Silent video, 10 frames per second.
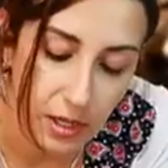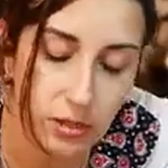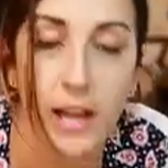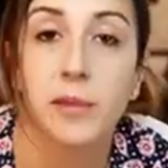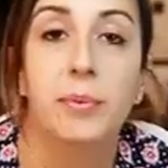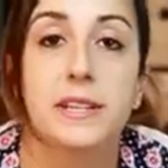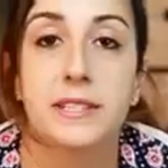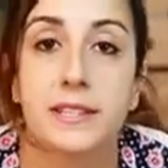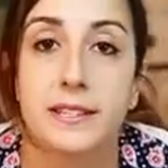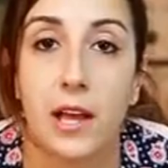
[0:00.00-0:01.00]
A lot of
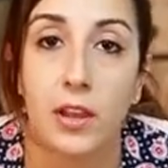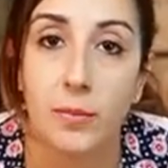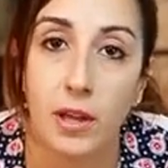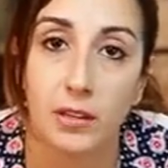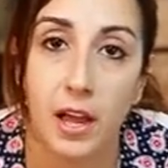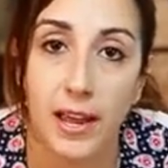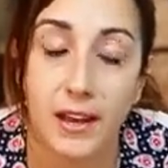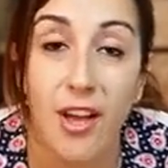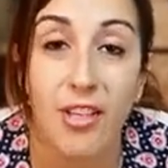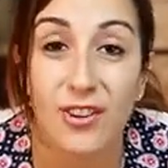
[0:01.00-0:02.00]
places sell them
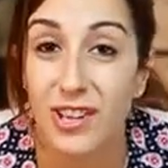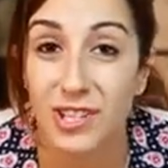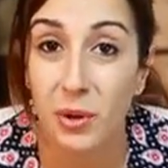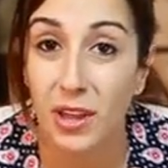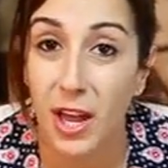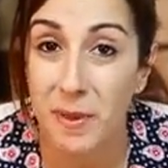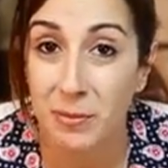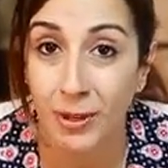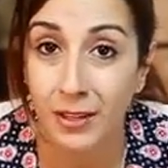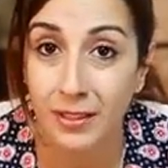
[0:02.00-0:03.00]
online. There's also a lot of
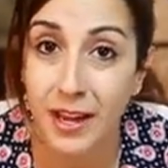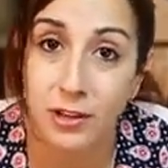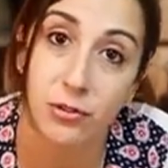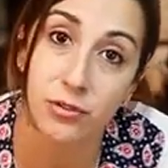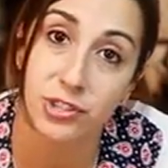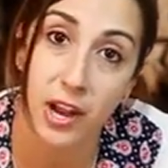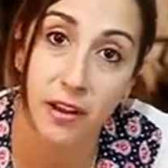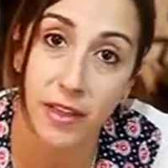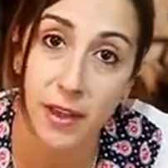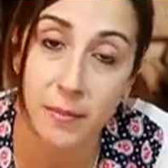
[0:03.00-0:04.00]
people online who
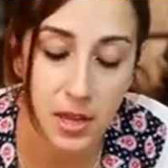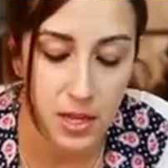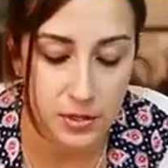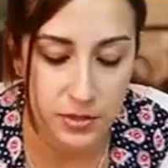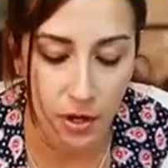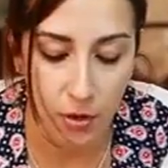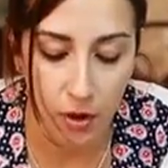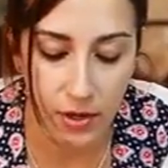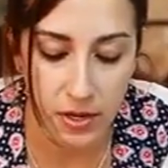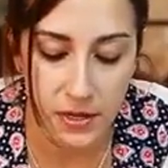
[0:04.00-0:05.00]
share them. So
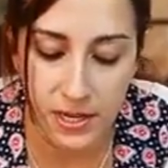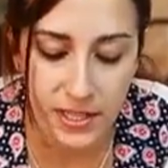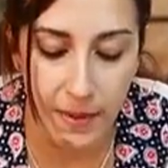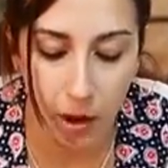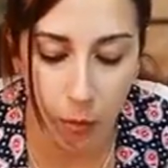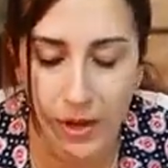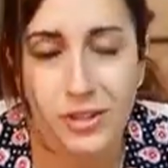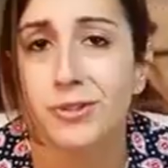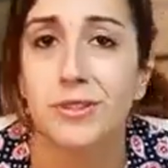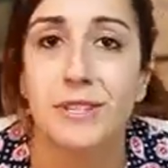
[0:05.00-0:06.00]
all you need is about 1 to 2